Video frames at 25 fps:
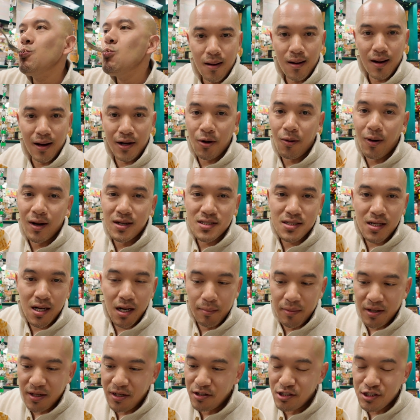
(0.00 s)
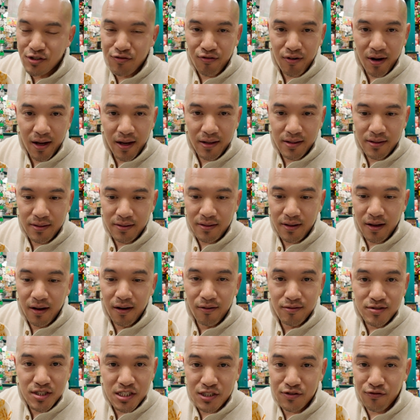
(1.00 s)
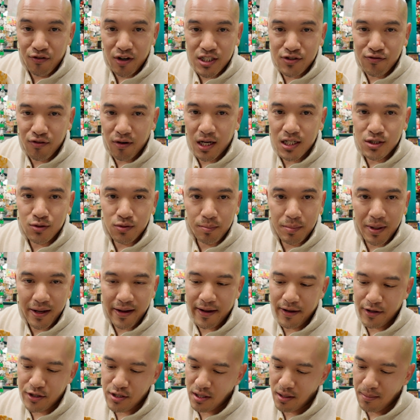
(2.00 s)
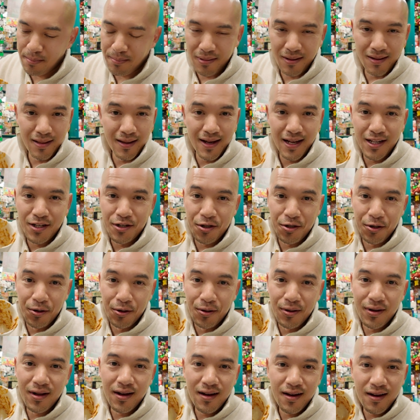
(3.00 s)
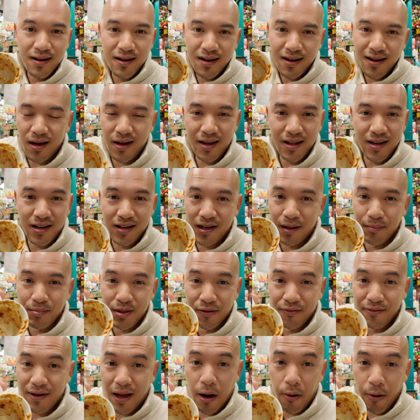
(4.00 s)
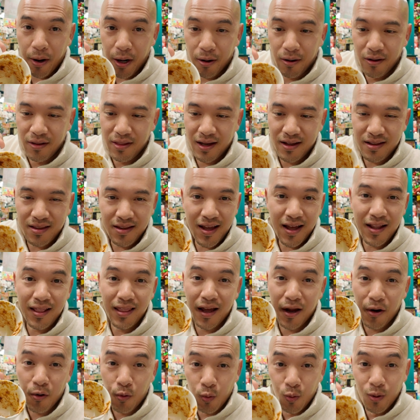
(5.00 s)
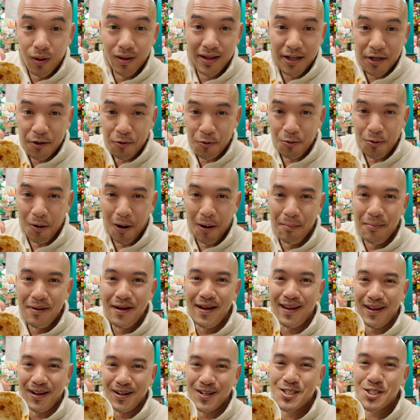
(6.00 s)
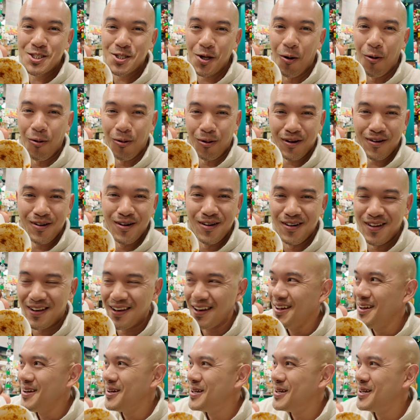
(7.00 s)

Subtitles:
I know I said I'm a huge fan of just French fries with my ketchup, but like, dude, I ended up devouring all that. That like really grew on me. It's so good.